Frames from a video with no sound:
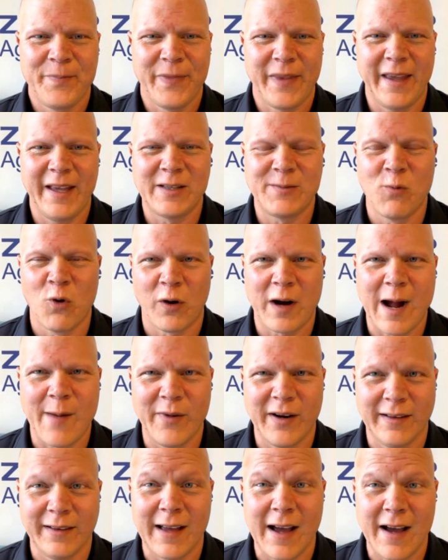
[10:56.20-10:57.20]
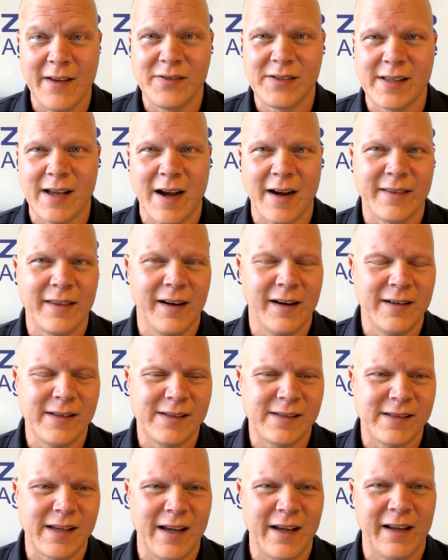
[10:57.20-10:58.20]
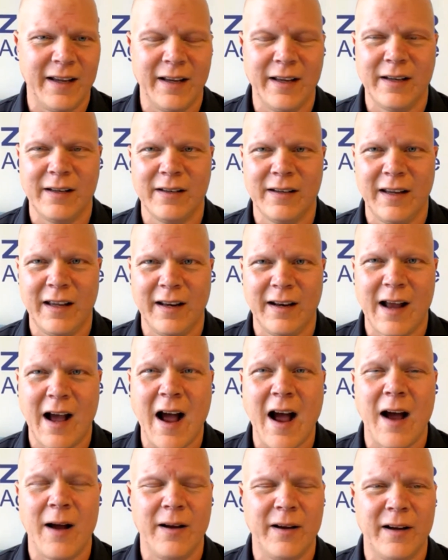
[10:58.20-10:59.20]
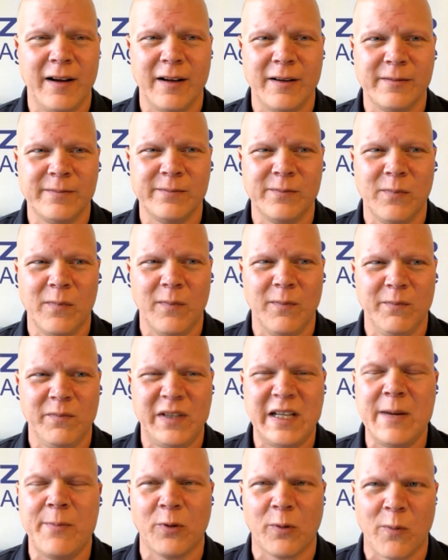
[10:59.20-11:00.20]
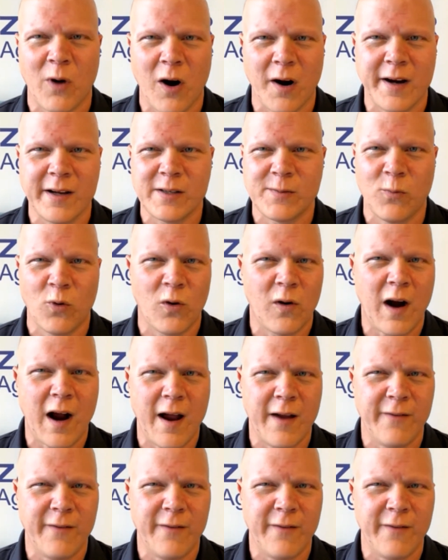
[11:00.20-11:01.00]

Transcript: it's more common in livestock than it is, say, in deeper markets, more high